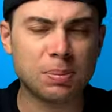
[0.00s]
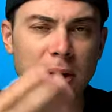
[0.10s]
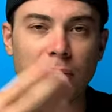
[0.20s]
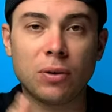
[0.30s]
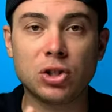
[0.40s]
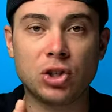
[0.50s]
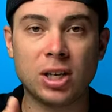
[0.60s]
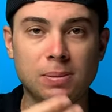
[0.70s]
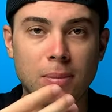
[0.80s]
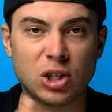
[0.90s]
microphone is
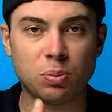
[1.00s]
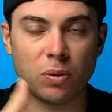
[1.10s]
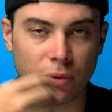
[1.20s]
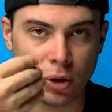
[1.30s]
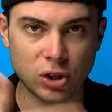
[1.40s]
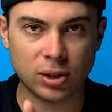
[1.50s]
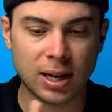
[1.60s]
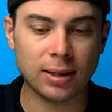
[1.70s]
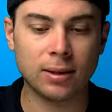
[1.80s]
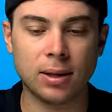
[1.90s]
just much more
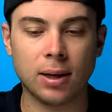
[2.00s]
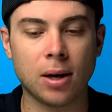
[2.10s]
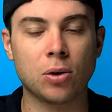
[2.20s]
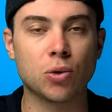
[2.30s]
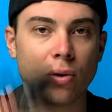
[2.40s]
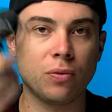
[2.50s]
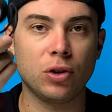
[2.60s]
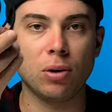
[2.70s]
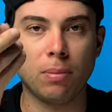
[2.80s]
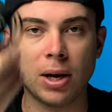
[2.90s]
versatile than the Rode
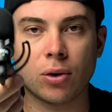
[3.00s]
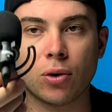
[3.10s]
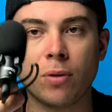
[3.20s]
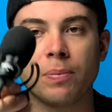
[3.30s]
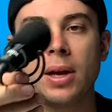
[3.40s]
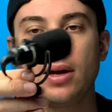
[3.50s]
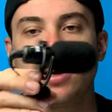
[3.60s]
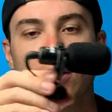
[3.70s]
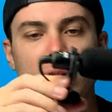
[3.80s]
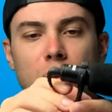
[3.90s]
Video Micro and
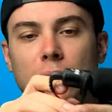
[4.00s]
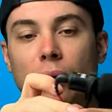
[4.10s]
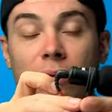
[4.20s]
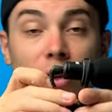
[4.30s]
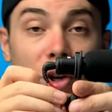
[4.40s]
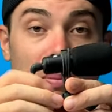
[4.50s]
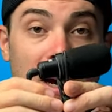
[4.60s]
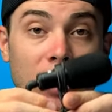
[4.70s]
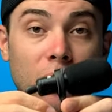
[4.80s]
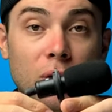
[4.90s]
also with the Rode Video Micro,